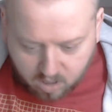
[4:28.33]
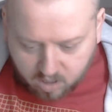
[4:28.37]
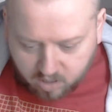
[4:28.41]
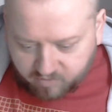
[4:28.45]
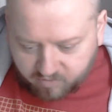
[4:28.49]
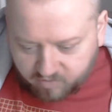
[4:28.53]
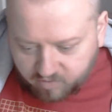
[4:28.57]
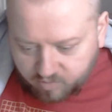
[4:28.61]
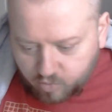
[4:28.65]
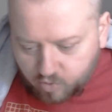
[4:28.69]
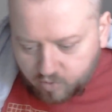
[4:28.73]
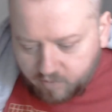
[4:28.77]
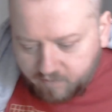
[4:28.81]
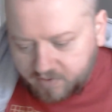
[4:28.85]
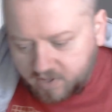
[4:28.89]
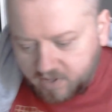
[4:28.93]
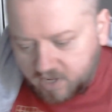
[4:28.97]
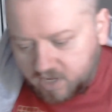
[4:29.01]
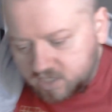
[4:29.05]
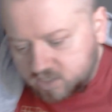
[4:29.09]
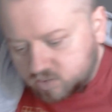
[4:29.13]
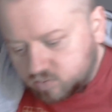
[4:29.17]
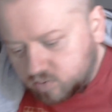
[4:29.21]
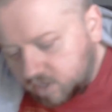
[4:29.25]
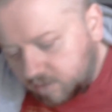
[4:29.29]
Let's remove
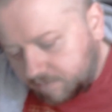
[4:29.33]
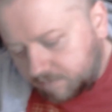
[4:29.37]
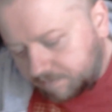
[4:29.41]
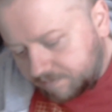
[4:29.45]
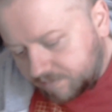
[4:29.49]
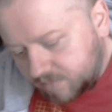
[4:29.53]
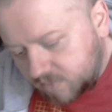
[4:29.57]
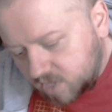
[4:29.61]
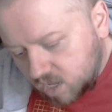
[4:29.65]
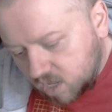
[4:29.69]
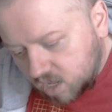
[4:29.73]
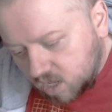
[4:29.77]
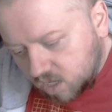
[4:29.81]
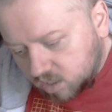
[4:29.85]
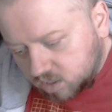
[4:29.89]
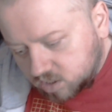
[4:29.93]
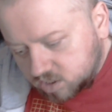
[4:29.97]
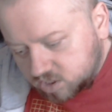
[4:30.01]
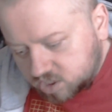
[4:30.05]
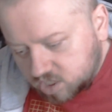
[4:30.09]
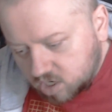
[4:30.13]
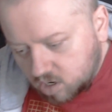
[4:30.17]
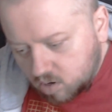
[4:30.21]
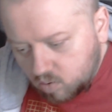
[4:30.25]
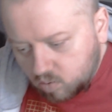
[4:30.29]
that as well.
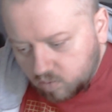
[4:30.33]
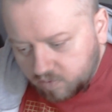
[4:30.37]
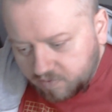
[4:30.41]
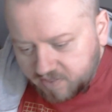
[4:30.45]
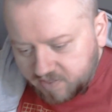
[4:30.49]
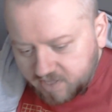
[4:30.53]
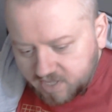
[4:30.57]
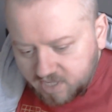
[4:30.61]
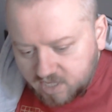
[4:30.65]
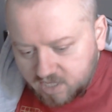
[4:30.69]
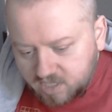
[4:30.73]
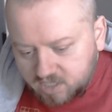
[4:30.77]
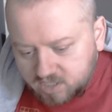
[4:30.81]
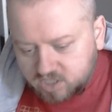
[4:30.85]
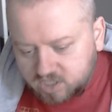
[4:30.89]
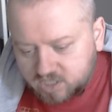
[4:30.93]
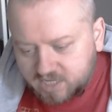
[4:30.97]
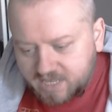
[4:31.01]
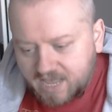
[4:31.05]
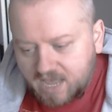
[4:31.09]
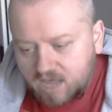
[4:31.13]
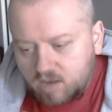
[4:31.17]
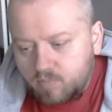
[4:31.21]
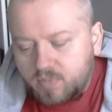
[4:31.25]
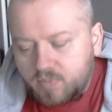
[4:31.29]
So these
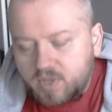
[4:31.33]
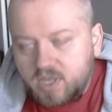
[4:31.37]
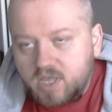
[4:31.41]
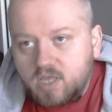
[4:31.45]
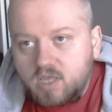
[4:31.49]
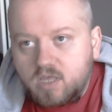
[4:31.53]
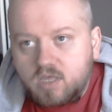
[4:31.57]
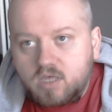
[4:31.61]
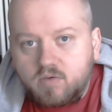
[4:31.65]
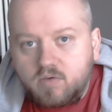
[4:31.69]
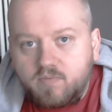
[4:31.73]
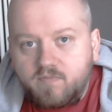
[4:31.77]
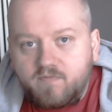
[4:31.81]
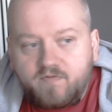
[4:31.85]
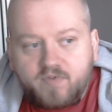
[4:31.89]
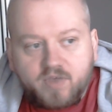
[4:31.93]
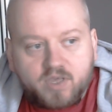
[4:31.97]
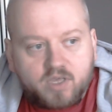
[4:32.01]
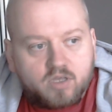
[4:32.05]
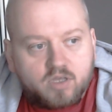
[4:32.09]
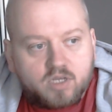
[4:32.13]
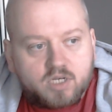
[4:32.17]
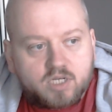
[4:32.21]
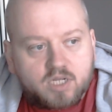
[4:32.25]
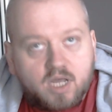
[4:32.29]
can be
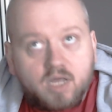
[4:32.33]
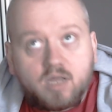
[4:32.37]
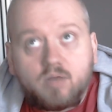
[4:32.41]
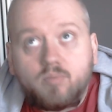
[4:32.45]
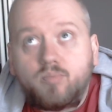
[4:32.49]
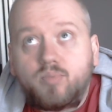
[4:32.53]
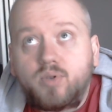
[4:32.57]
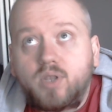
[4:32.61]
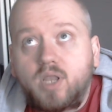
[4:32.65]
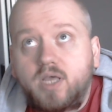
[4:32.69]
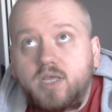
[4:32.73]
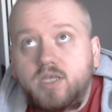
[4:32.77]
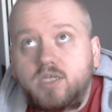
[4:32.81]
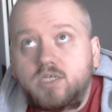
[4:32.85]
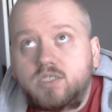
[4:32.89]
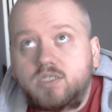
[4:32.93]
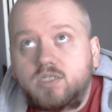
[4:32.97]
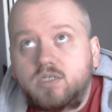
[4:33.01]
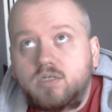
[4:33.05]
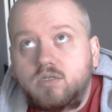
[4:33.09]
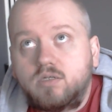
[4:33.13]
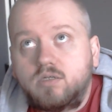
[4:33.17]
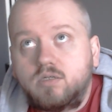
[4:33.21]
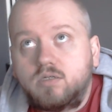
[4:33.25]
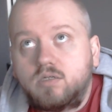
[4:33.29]
configured and
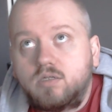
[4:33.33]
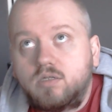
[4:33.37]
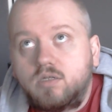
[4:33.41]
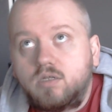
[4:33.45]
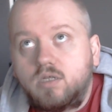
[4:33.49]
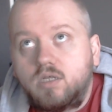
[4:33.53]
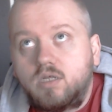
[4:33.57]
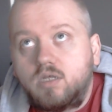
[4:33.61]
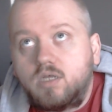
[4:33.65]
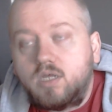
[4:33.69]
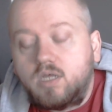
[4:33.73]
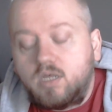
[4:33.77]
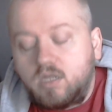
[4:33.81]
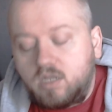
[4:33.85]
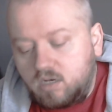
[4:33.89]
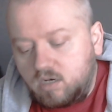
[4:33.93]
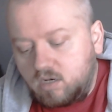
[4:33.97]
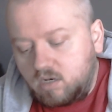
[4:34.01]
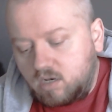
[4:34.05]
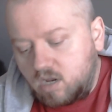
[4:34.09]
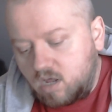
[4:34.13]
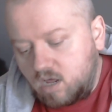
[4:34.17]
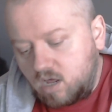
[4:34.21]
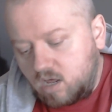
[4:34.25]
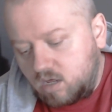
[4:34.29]
placed
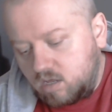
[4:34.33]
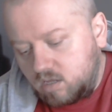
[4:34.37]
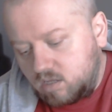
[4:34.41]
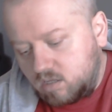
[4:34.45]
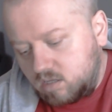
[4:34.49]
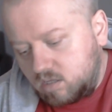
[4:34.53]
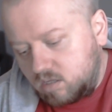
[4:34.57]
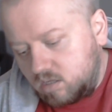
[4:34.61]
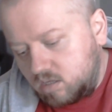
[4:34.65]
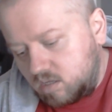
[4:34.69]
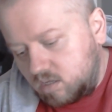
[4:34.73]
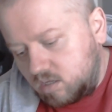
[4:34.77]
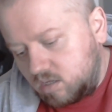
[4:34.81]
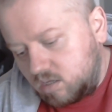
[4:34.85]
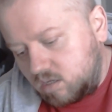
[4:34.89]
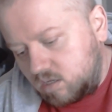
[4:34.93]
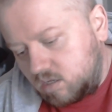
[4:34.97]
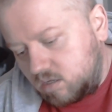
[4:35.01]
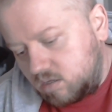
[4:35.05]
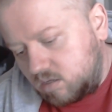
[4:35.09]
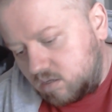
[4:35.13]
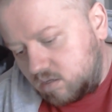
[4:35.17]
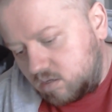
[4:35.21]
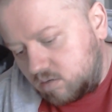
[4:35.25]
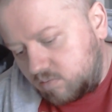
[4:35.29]
in
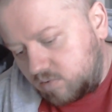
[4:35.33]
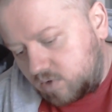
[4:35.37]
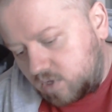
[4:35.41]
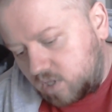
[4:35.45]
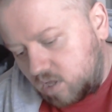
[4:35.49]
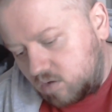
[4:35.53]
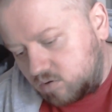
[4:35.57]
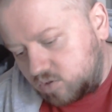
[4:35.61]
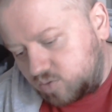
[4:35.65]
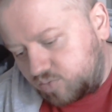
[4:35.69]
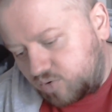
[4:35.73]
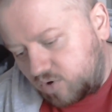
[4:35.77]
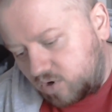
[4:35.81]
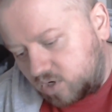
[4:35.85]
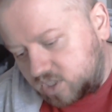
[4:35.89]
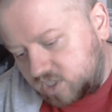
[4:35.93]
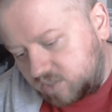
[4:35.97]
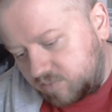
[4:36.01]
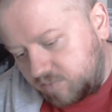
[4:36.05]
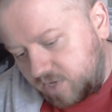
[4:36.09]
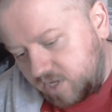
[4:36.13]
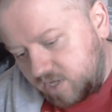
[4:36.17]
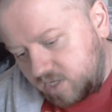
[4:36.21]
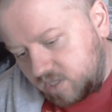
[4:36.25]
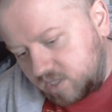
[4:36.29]
close
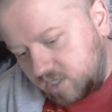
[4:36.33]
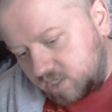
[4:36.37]
proximity.